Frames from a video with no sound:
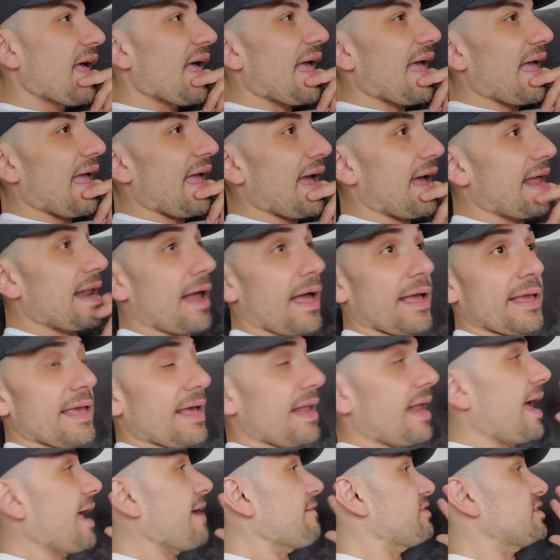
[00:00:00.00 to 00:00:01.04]
And again,
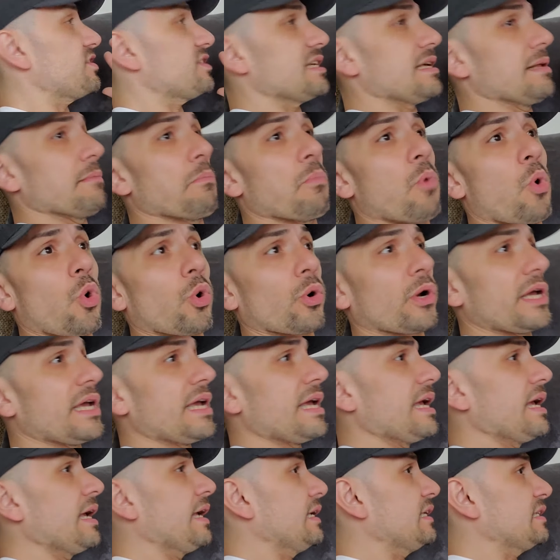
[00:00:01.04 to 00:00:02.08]
I haven't seen
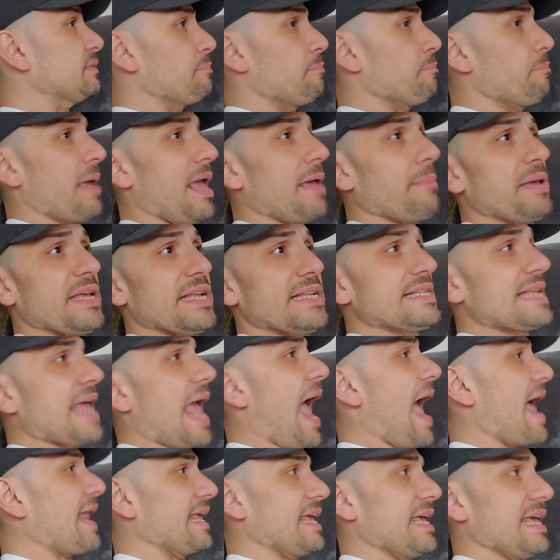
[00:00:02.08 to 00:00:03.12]
Maury's baby
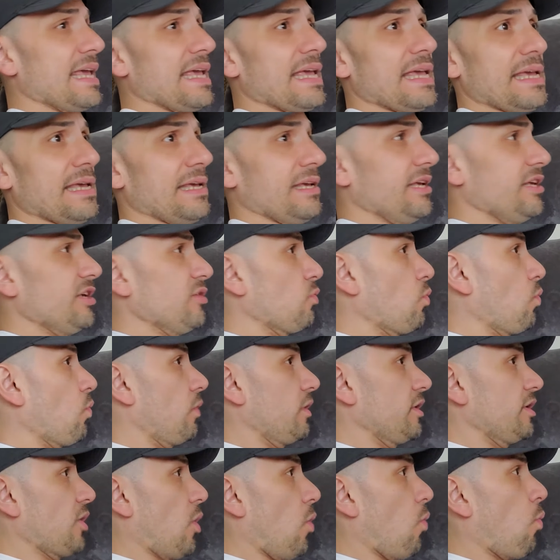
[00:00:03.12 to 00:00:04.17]
daddy,
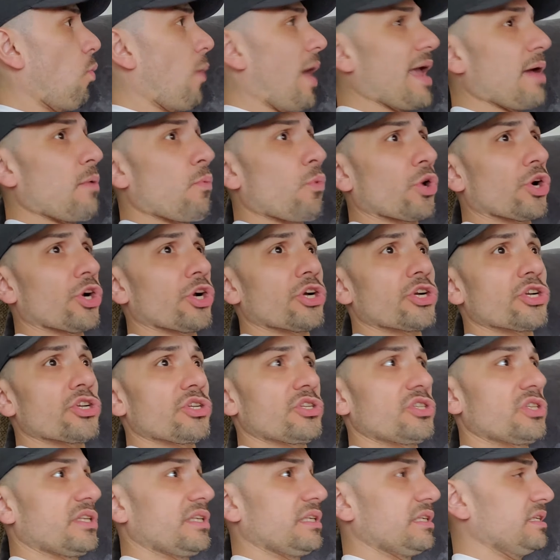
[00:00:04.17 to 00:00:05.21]
wayward
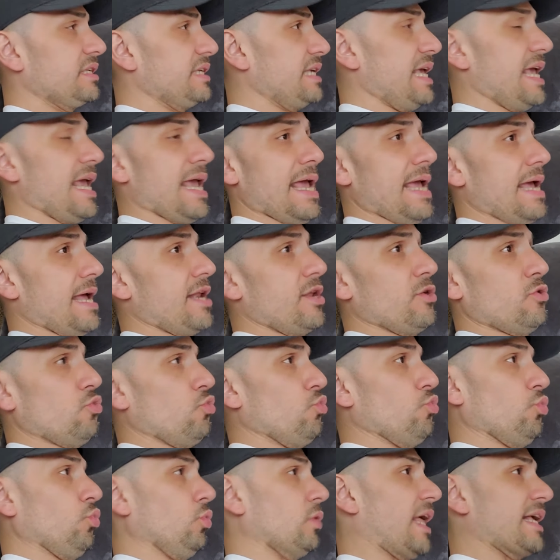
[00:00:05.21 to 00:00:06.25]
kid
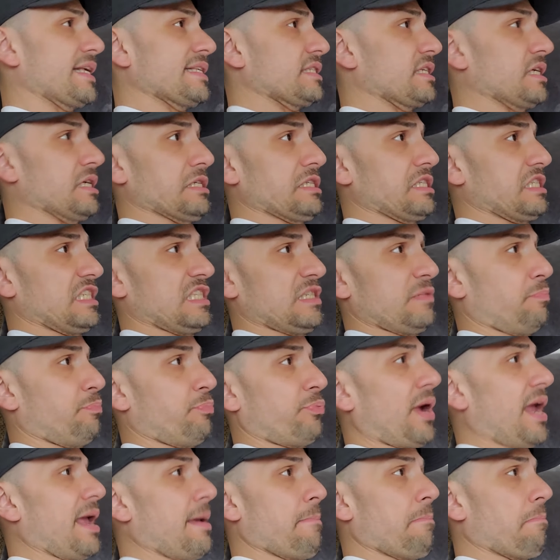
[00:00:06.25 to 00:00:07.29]
who likes to
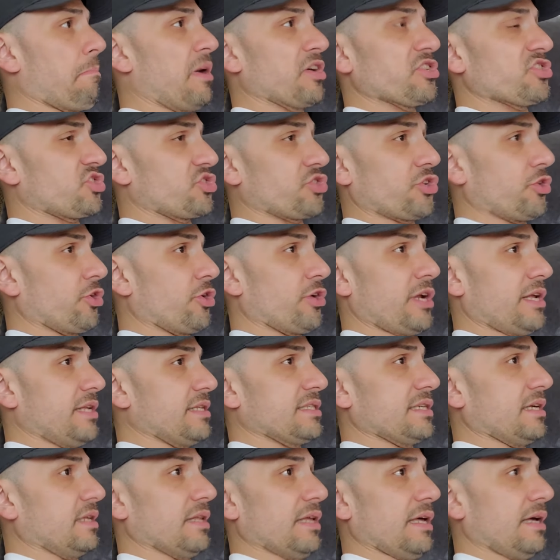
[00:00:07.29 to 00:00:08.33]
spray mustard
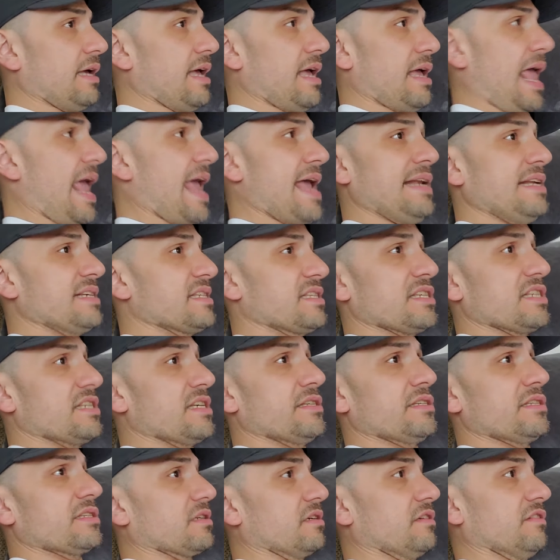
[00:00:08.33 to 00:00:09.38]
into the
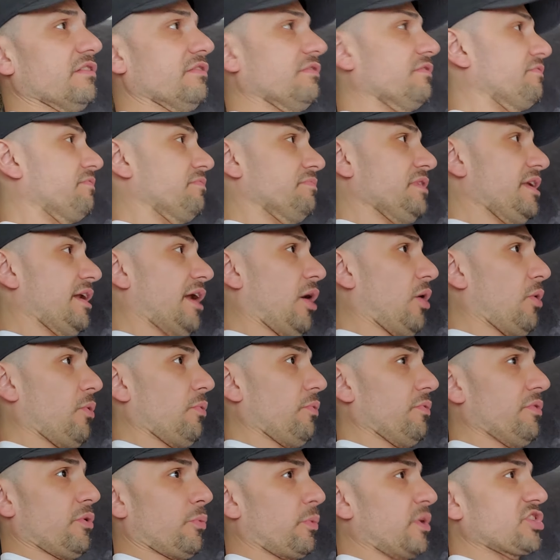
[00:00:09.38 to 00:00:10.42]
anuses of,
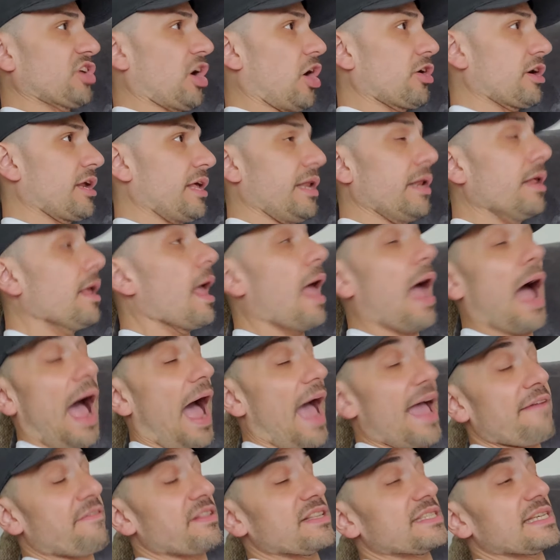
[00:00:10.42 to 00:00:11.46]
the retarded. I
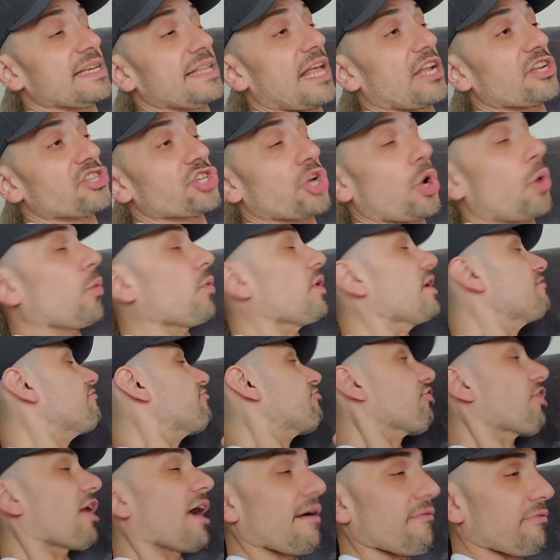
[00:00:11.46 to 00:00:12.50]
haven't seen that show in
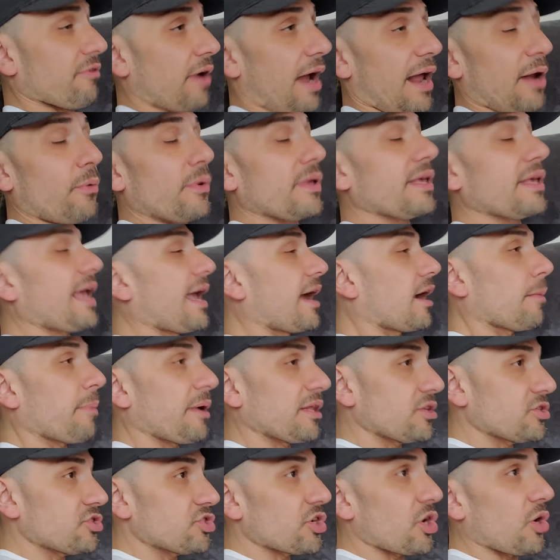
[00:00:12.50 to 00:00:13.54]
forever. I don't care about
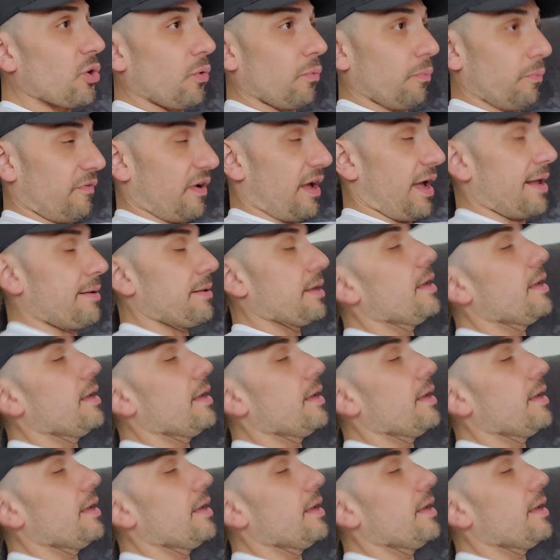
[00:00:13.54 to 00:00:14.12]
the show. Fine.